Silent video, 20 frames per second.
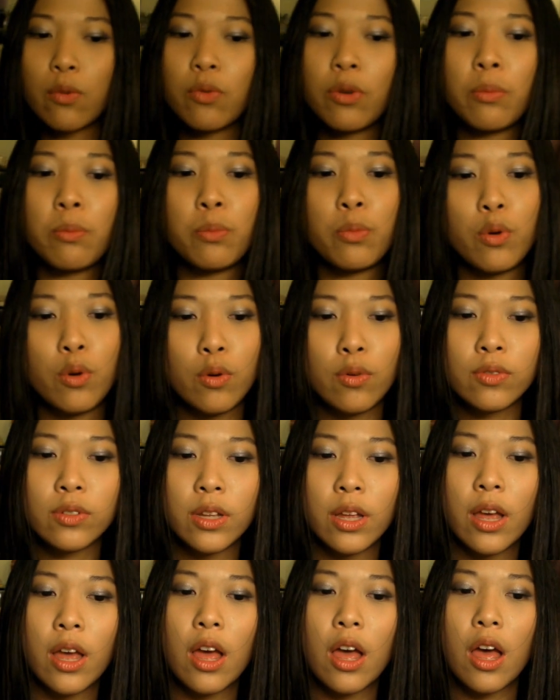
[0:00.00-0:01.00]
it
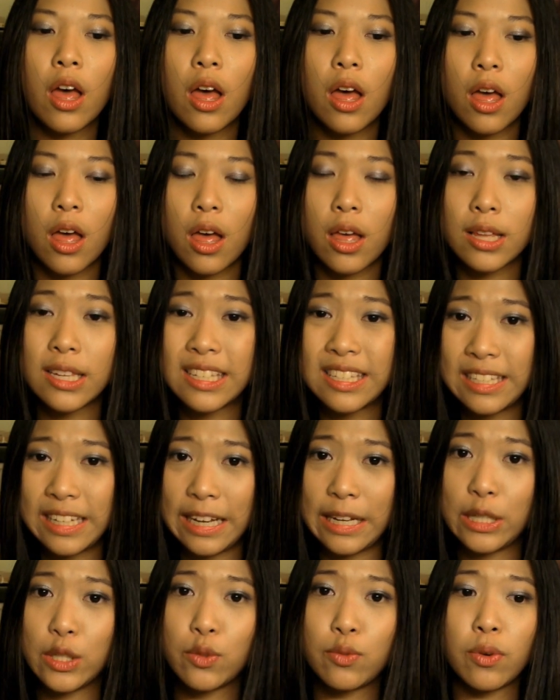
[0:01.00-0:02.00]
removes
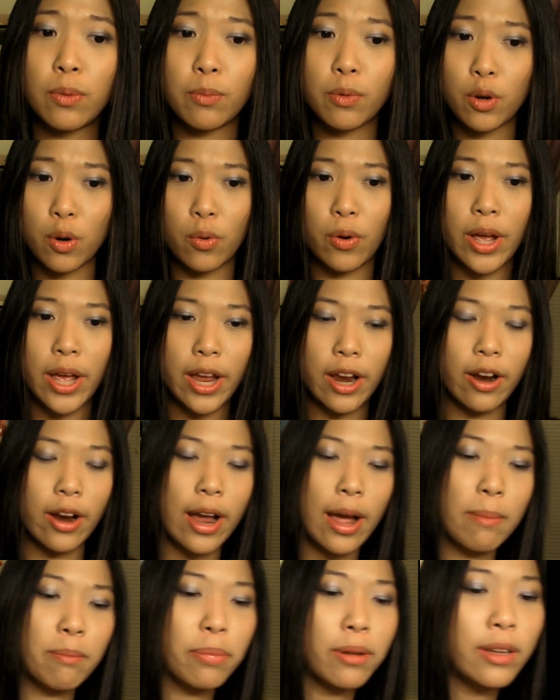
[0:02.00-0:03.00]
stains from goat hair,
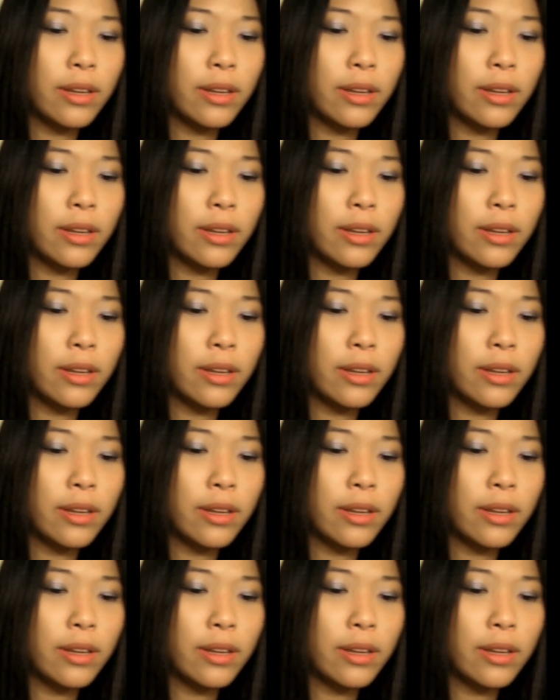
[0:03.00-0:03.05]
and